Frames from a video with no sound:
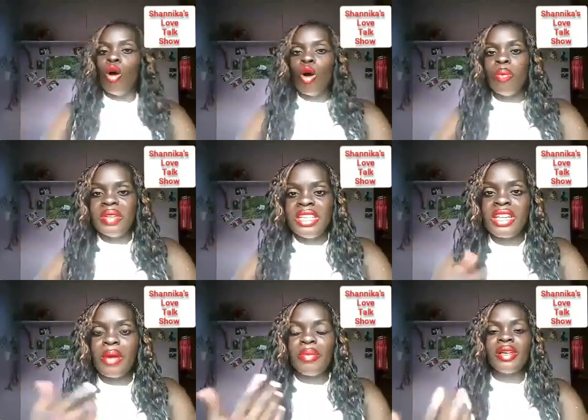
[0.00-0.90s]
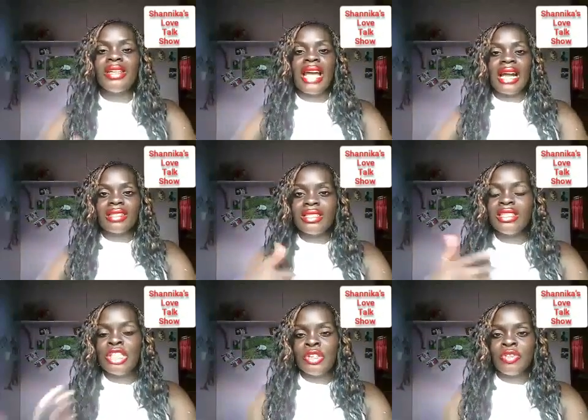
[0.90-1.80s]
opening up and
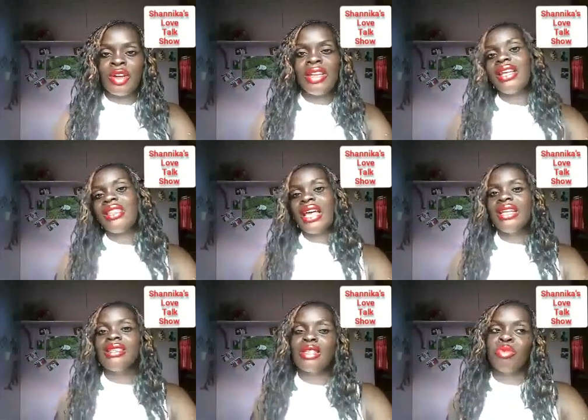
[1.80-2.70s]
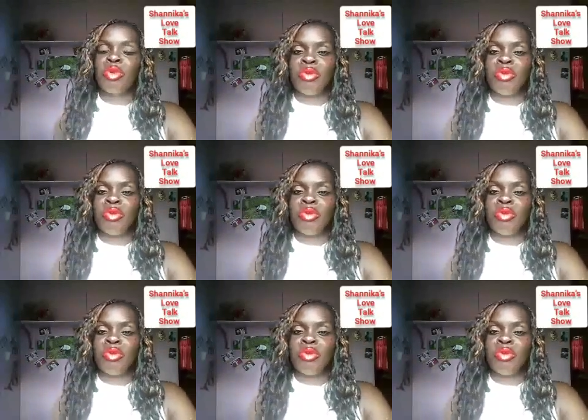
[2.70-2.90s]
acting different that is simply